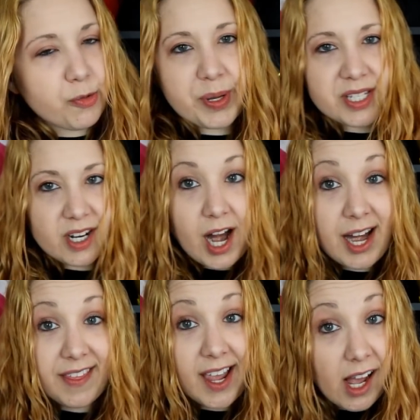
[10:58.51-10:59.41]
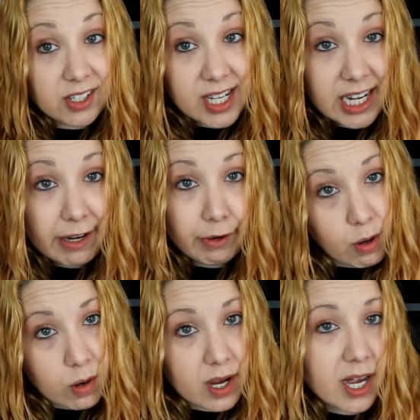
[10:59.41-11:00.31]
Depends on anything else I get
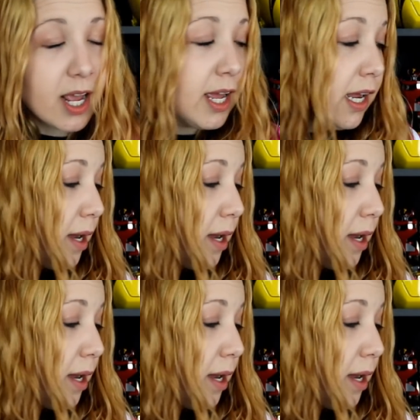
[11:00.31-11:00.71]
recorded.